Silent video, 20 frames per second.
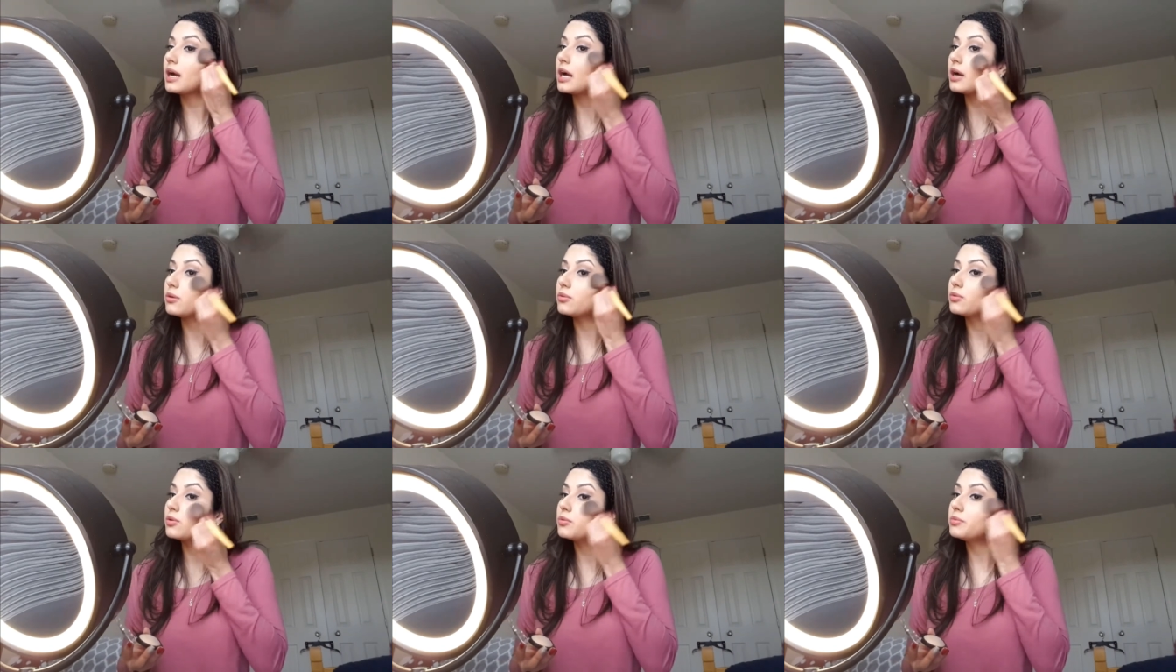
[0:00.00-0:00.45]
I
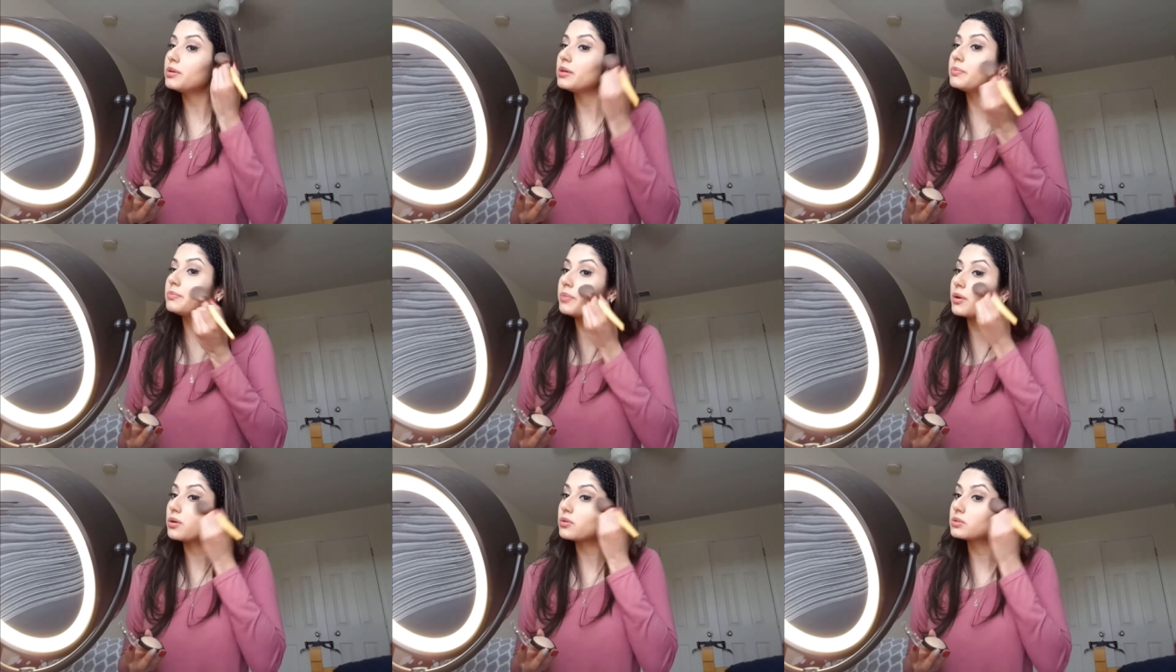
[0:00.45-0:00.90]
will
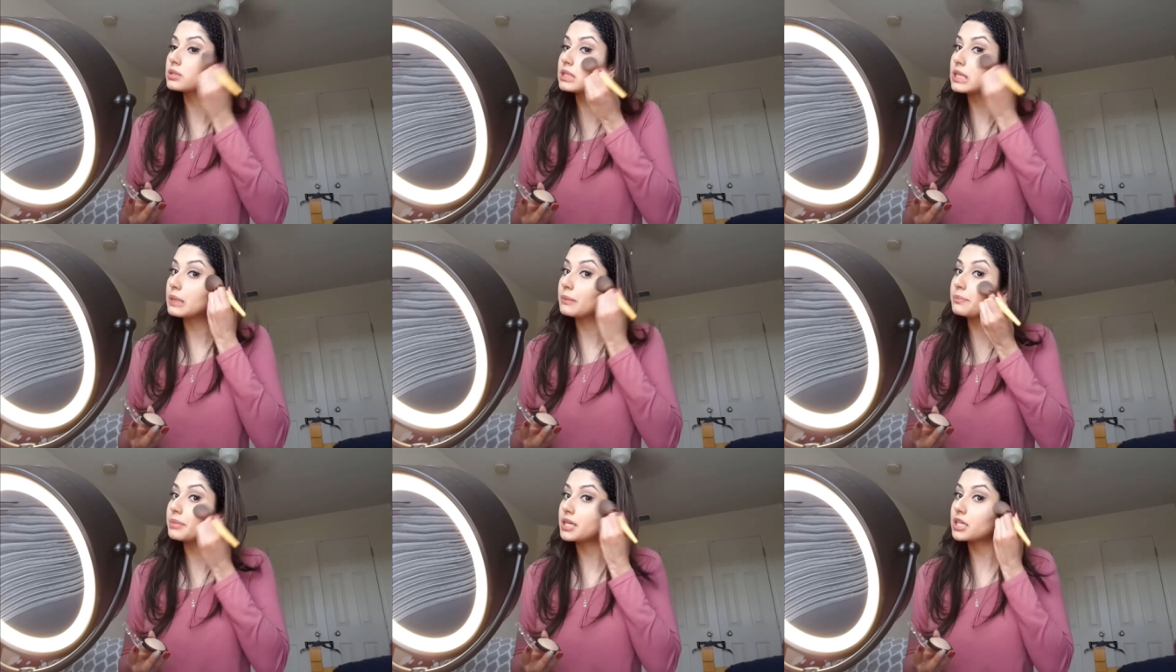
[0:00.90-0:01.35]
be
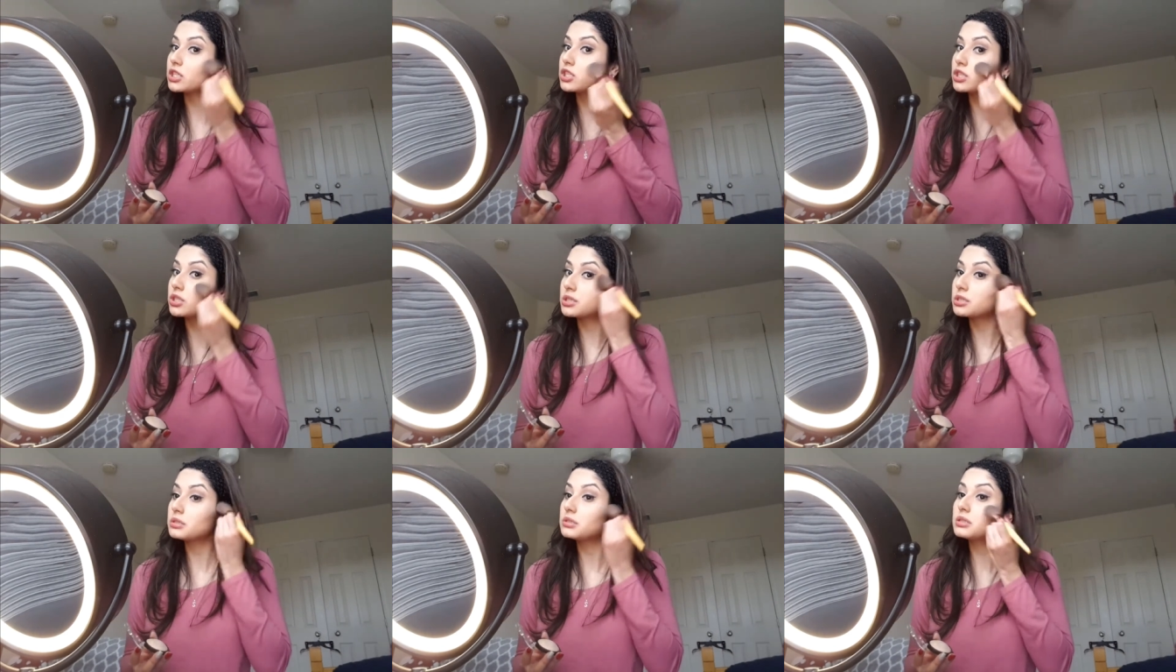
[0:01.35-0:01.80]
posting
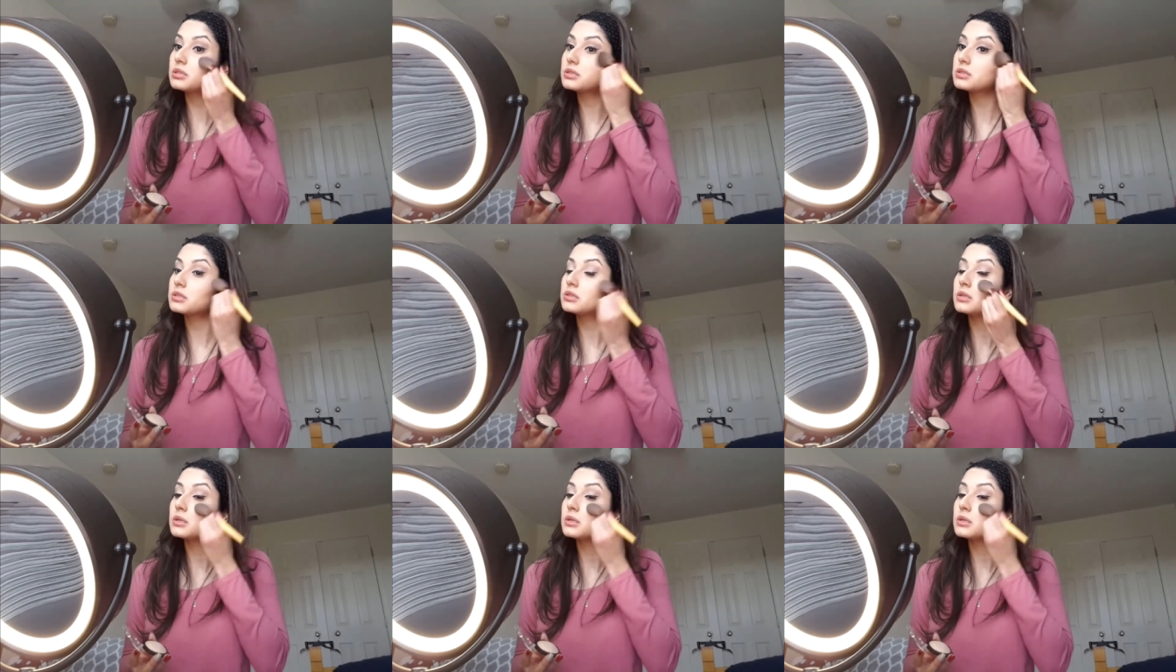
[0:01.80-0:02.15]
pictures